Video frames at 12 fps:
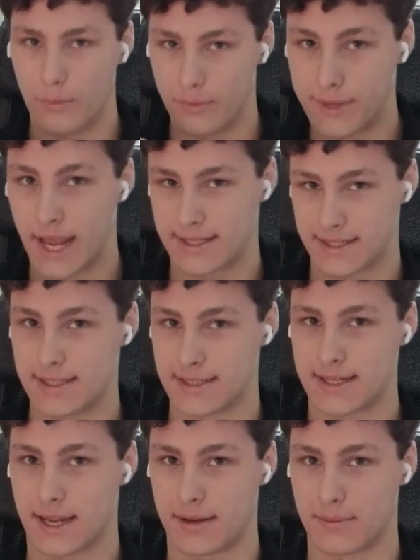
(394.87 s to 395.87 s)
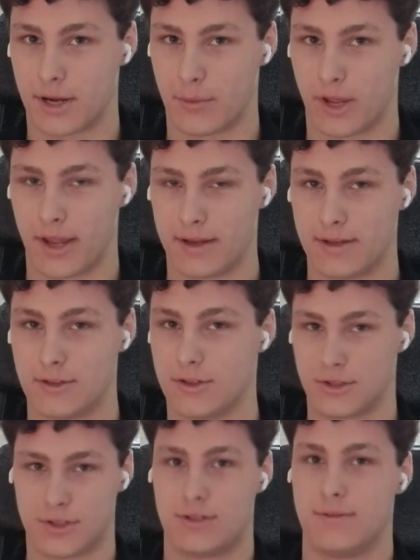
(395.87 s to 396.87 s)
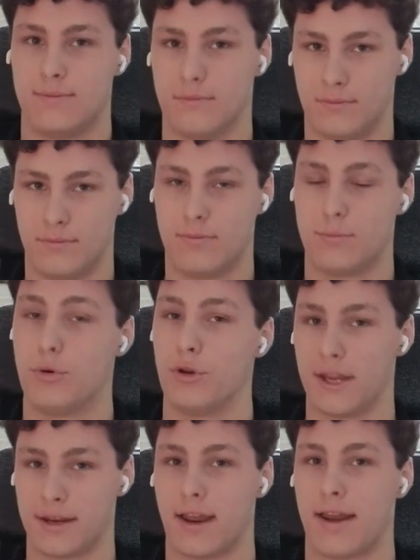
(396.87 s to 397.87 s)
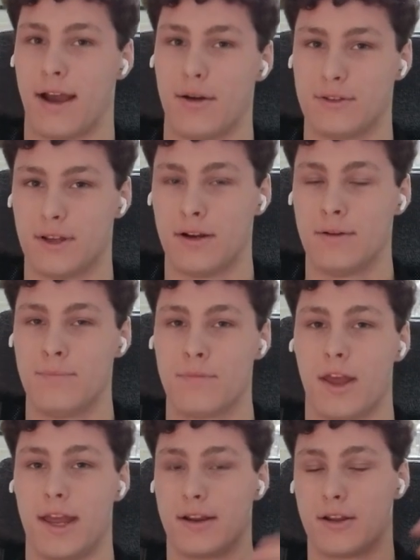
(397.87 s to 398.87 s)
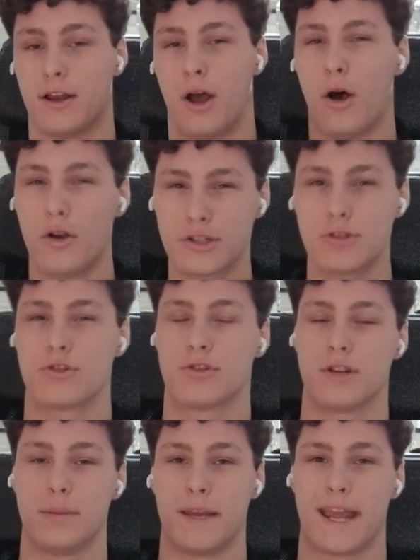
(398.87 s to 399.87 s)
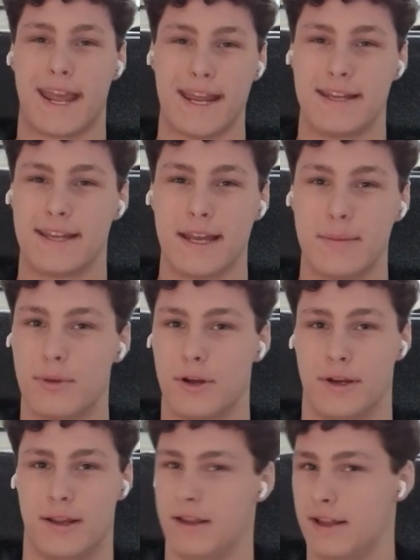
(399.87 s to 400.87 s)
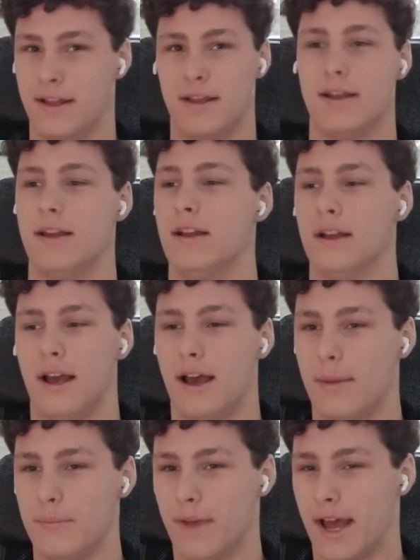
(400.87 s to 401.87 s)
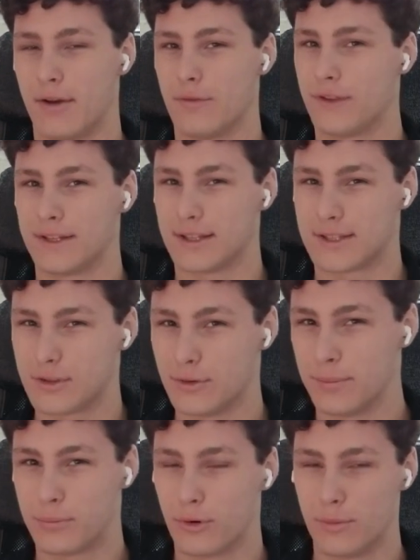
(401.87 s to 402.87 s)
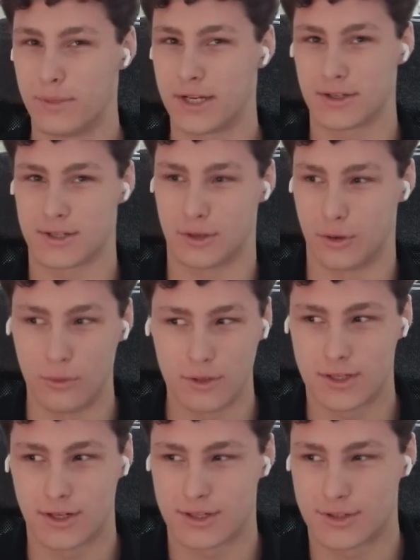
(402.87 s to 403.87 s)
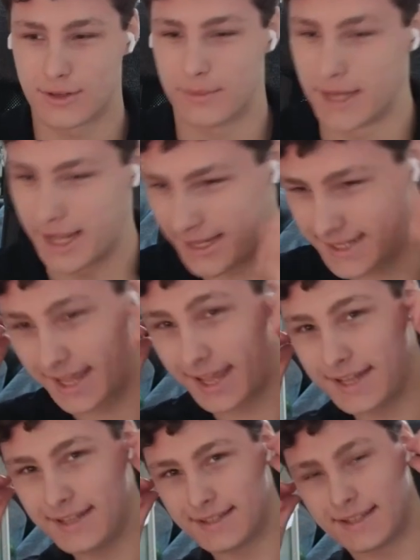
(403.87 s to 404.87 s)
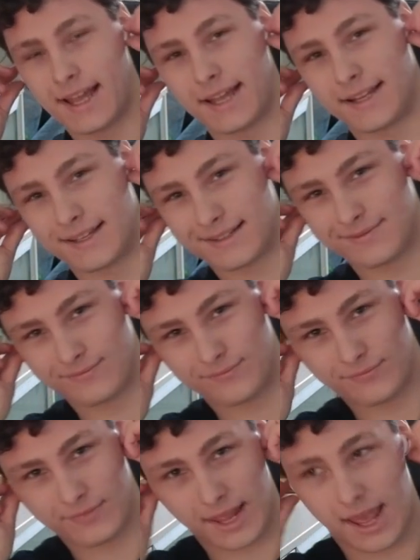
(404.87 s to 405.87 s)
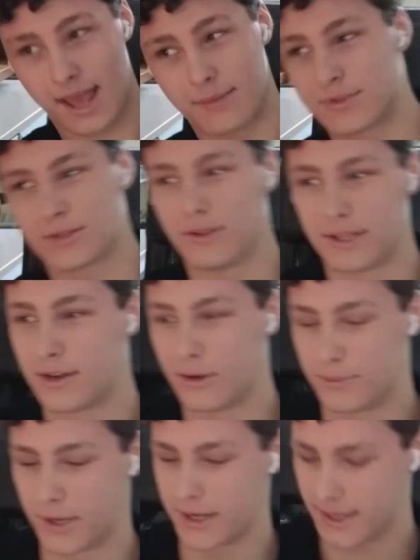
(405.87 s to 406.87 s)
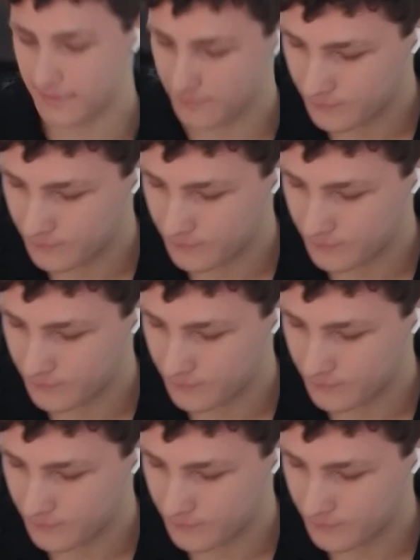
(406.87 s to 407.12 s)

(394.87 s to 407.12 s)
That's insane, by the way. Just putting that out there. It can also stream in 8K, but I don't think that's too important because who's gonna stream in 8K? Like, absolutely nobody.